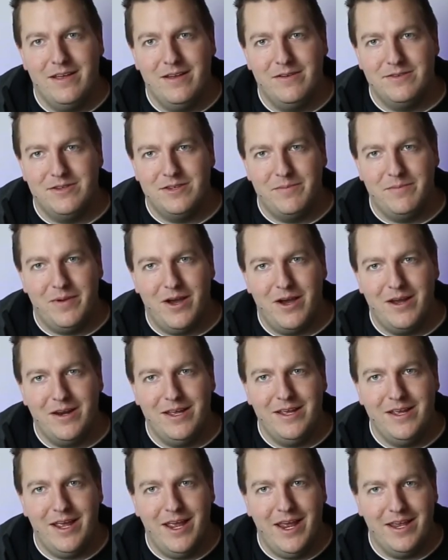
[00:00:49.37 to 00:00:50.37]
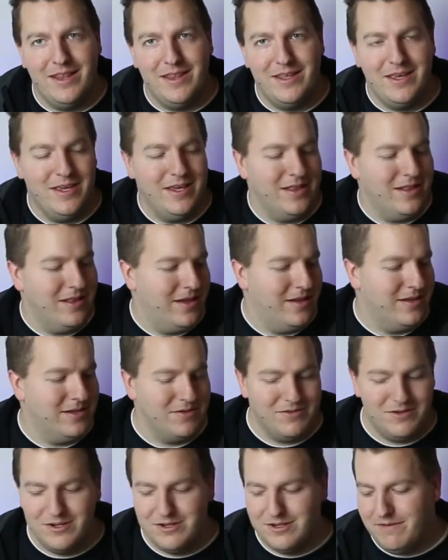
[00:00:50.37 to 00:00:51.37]
It was the body and the kit
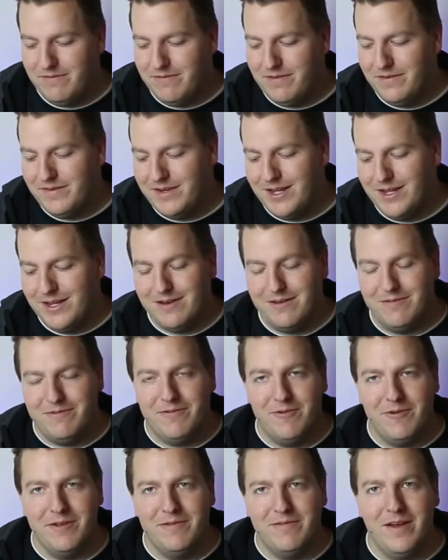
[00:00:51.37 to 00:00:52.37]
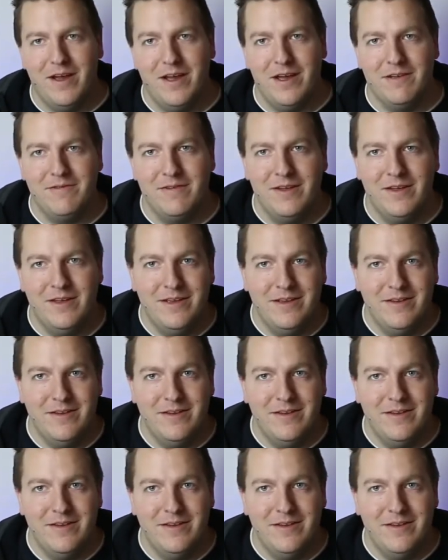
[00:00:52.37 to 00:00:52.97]
lens, which is a 15-45,